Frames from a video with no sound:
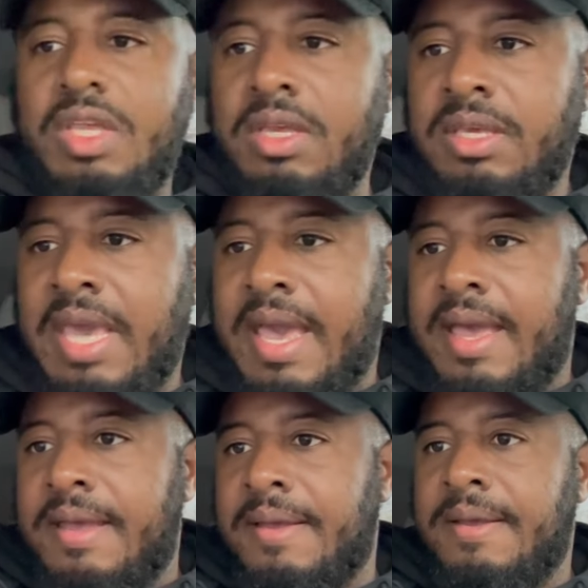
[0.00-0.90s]
yeah.
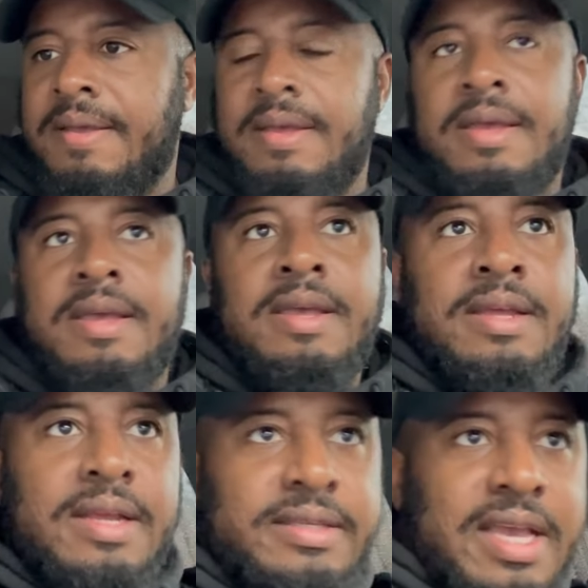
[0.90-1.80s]

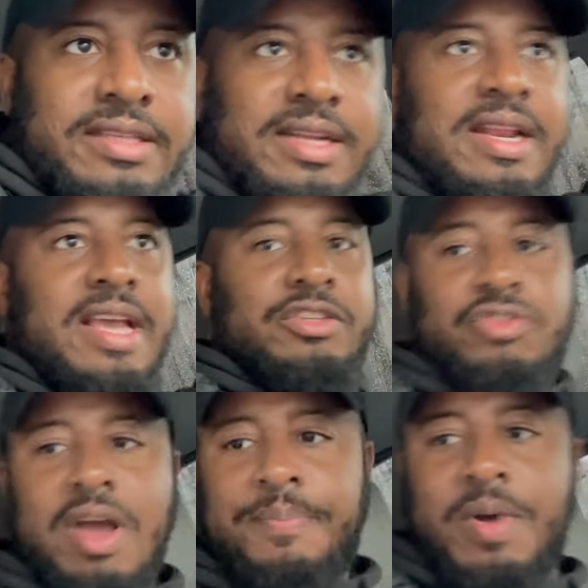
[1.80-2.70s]
Let's head to the next
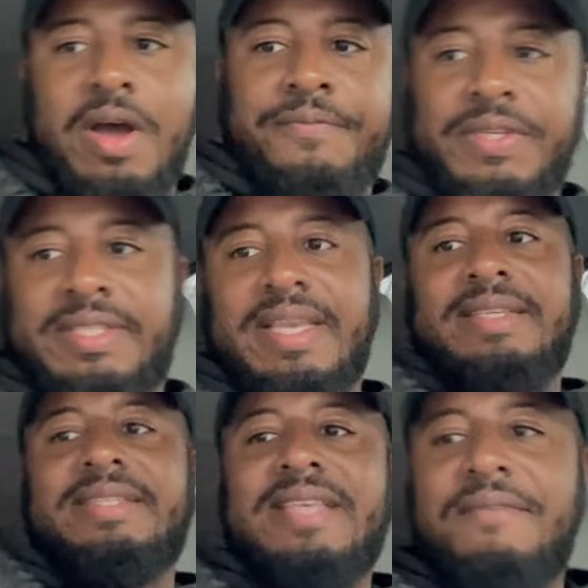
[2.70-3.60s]
drop off. It
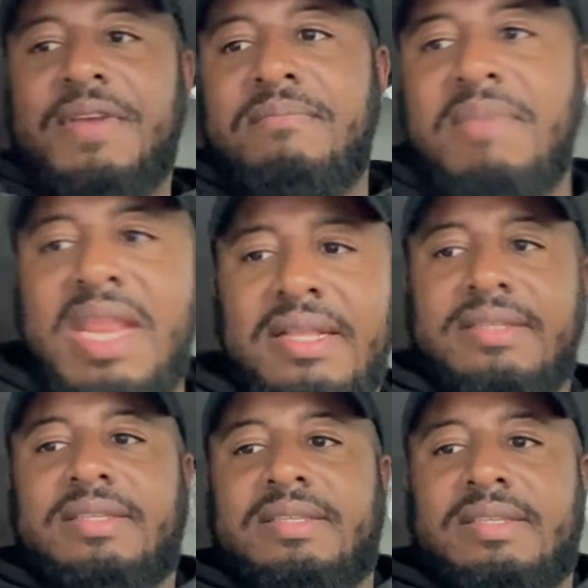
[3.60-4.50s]
says seven
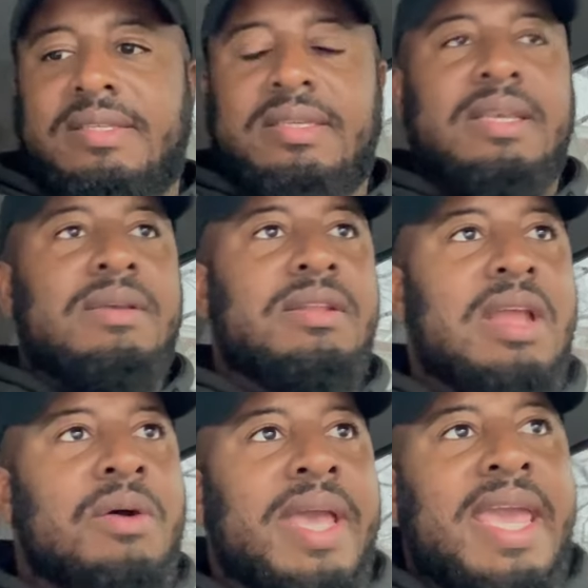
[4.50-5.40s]
minutes,
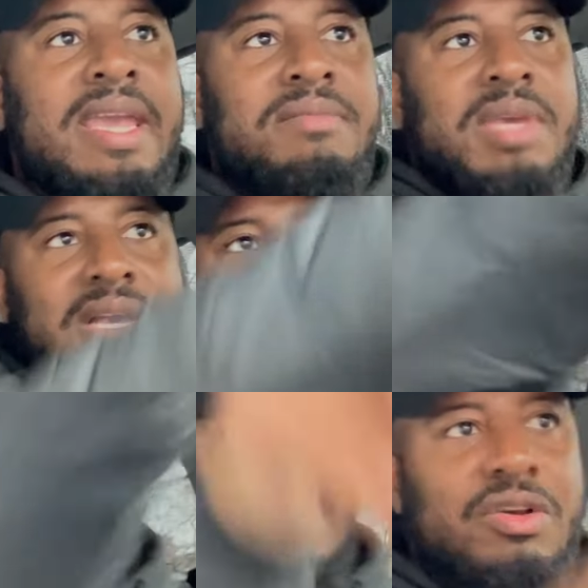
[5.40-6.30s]
now eight because I
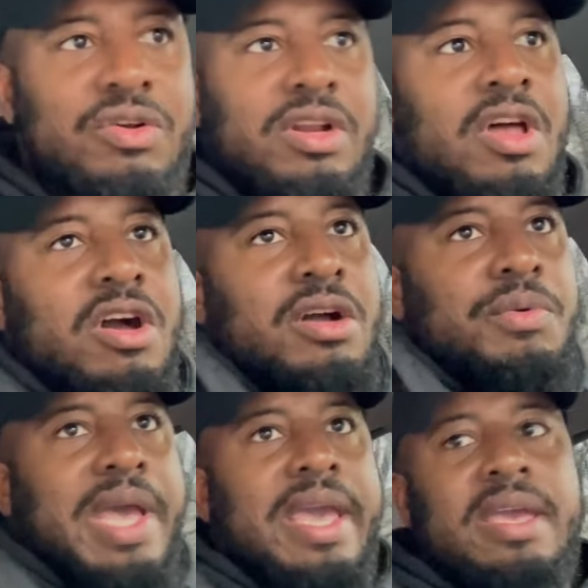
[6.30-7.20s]
gotta go the longer
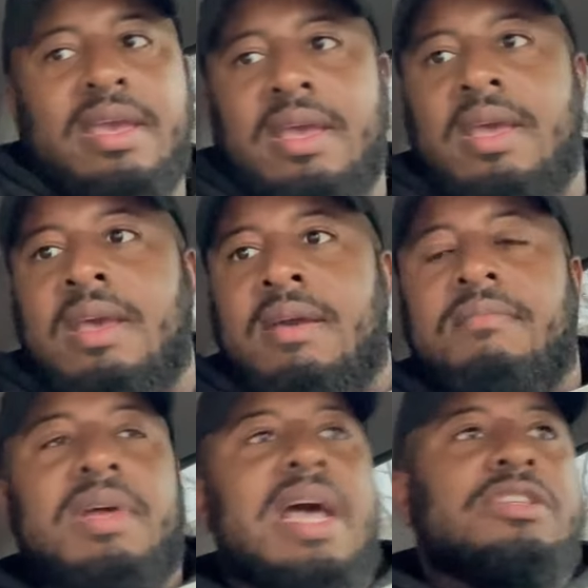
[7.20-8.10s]
way.
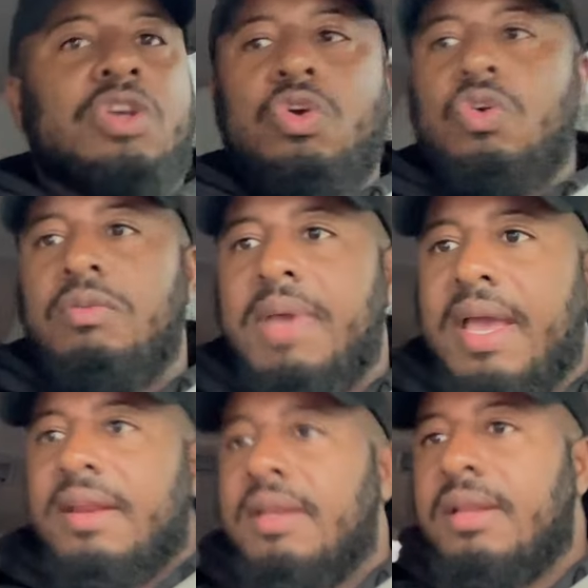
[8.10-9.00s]
But that's cool,
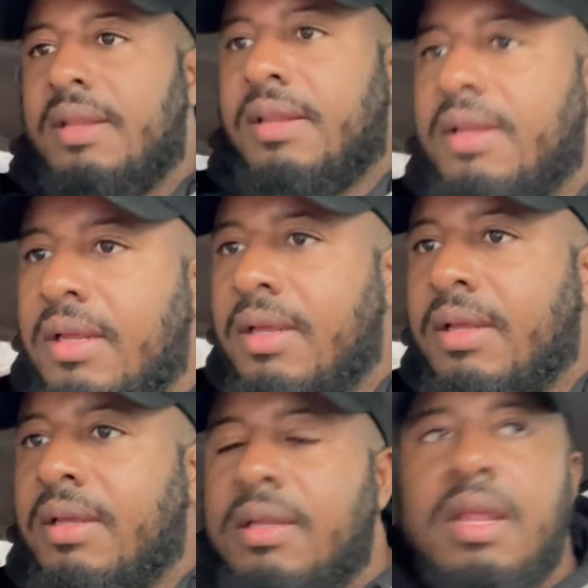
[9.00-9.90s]
man.
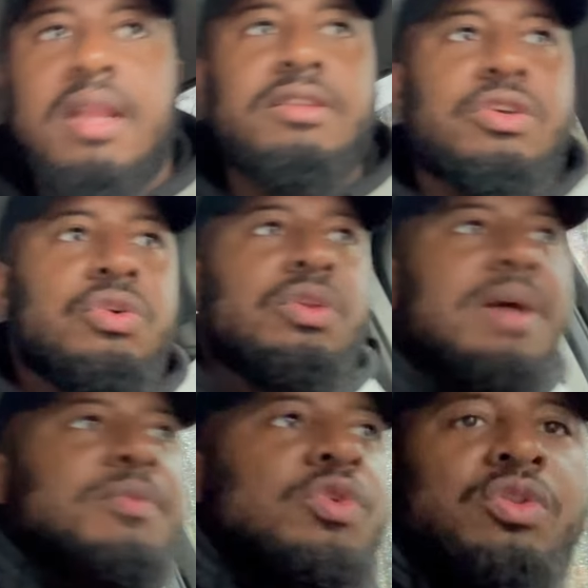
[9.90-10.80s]
That is cool.
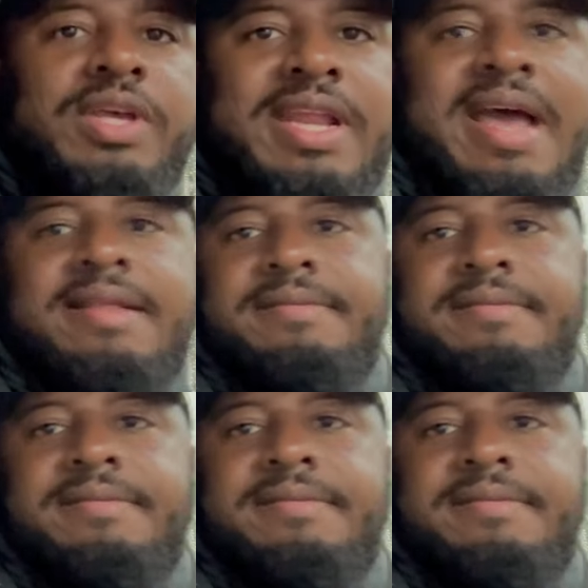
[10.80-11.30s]
I'm cool with that.